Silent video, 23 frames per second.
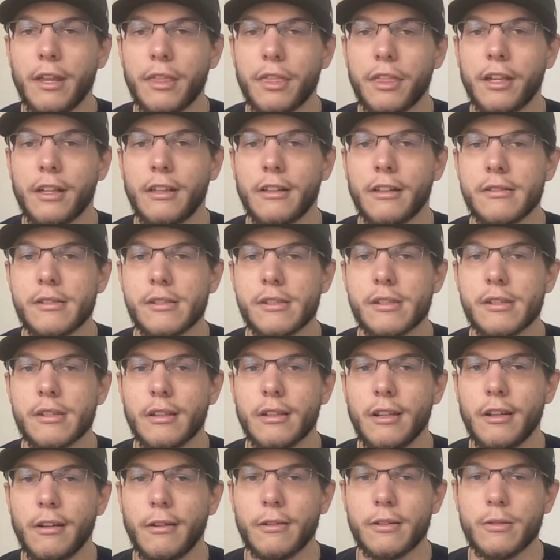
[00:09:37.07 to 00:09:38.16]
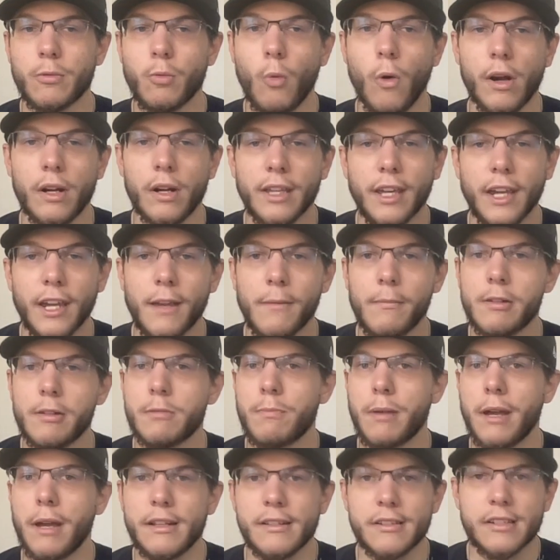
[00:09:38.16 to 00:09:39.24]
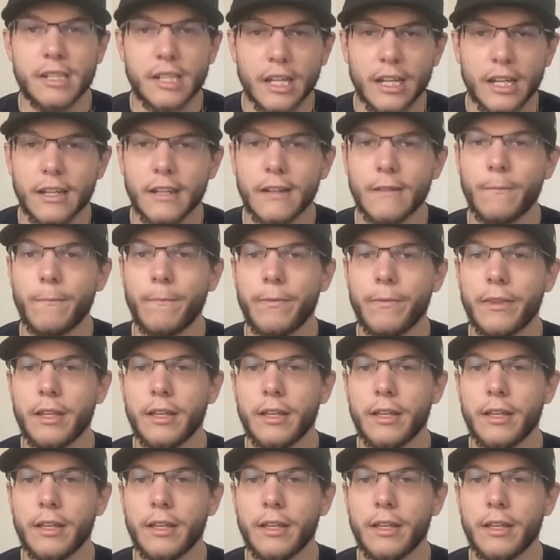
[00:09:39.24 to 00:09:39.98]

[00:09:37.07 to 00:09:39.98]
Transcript: I think it's one game, it's Penn State.